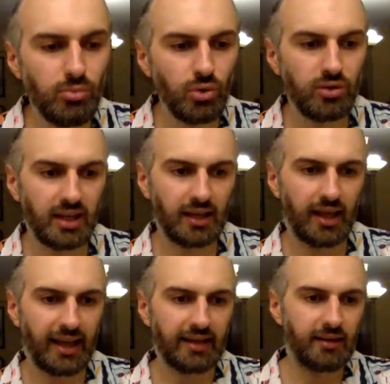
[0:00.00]
music
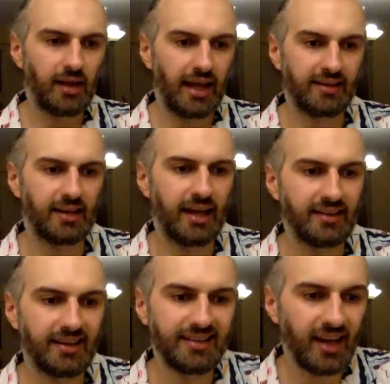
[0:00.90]
like as
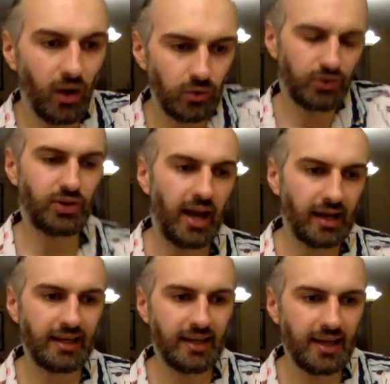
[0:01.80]
a
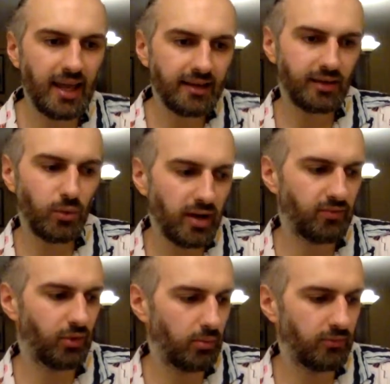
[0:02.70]
soundtrack, it takes away
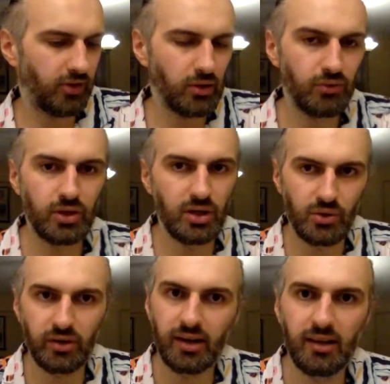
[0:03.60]
from found
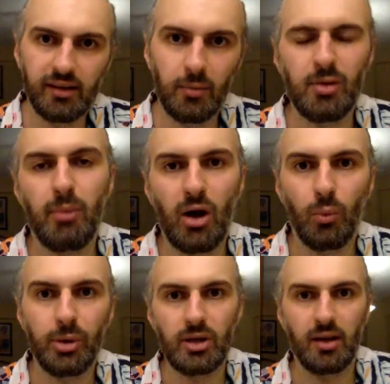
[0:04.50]
footage realism, in my
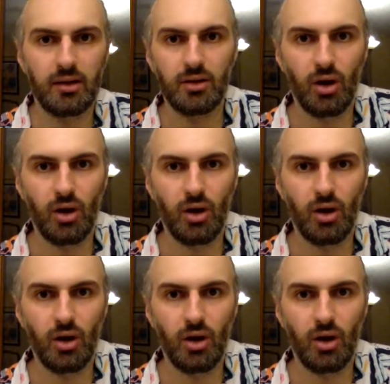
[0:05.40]
opinion.